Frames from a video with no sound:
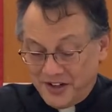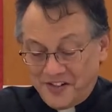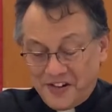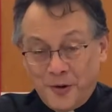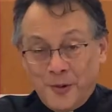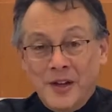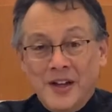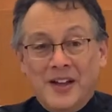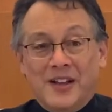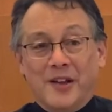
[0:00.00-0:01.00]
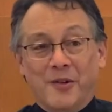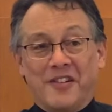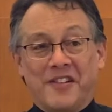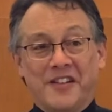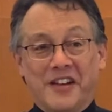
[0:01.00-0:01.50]
And so there
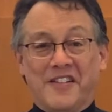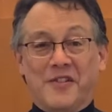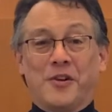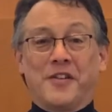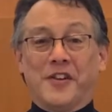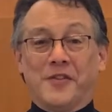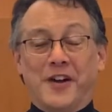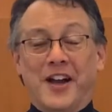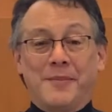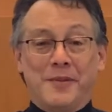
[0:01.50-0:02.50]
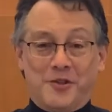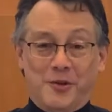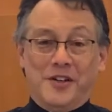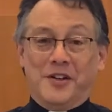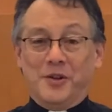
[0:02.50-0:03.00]
was this sort of divide
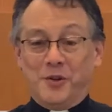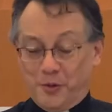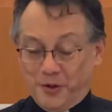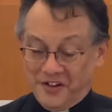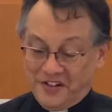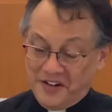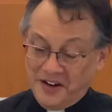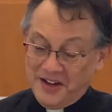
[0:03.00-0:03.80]
between the Lutherans